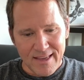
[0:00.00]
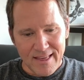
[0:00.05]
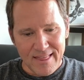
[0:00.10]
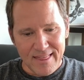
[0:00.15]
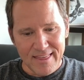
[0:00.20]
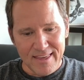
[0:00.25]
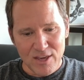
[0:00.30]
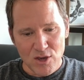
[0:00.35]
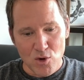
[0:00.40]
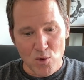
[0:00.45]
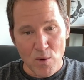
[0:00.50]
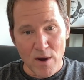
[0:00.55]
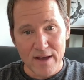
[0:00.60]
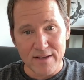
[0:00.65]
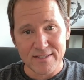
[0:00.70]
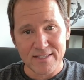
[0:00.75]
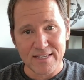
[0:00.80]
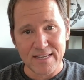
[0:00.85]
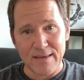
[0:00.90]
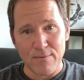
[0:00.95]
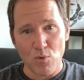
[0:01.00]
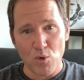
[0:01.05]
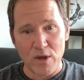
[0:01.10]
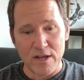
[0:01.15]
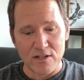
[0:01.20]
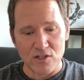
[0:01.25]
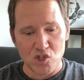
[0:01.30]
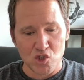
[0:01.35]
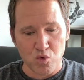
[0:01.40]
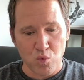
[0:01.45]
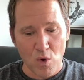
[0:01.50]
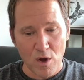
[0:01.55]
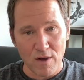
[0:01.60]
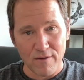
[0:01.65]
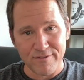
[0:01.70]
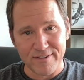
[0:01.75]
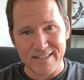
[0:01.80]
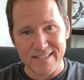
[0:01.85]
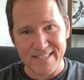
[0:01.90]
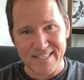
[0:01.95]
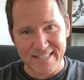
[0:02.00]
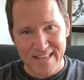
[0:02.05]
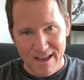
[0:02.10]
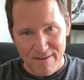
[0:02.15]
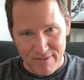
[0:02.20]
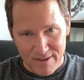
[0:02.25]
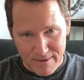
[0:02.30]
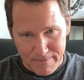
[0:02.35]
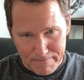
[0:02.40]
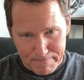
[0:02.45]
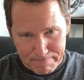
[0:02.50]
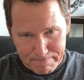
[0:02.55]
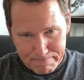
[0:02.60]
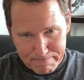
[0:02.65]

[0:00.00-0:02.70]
The U.S. team wins 12-7.